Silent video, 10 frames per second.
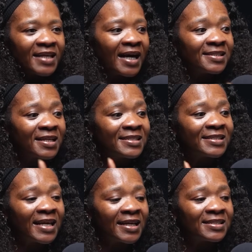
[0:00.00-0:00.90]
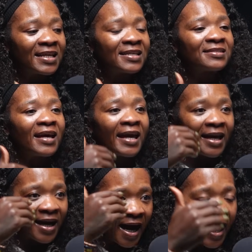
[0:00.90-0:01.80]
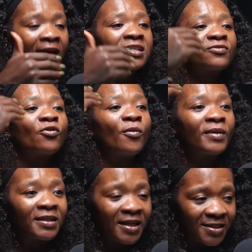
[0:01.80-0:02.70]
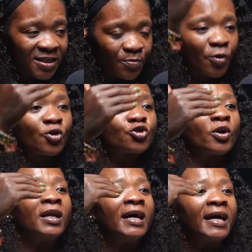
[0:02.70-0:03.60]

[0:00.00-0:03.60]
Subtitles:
I said sex is a highest form. It's spiritual.